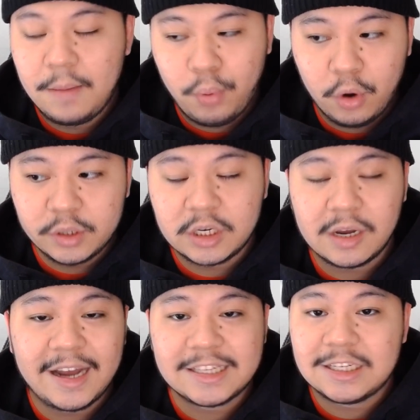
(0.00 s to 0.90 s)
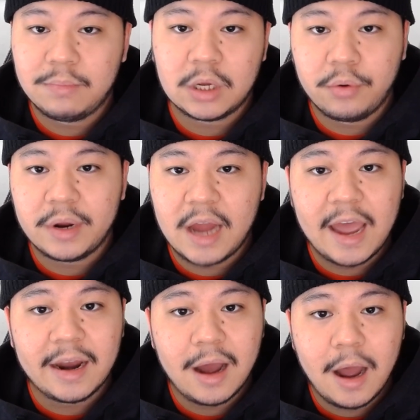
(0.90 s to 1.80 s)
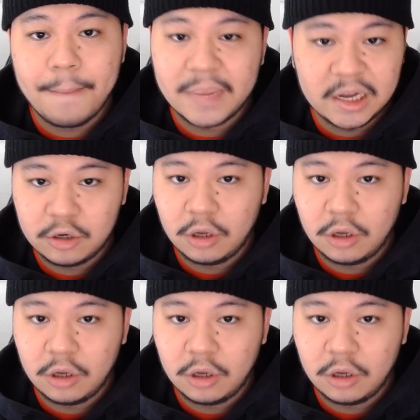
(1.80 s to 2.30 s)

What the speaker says: Personally, I see Bitcoin at $1 million.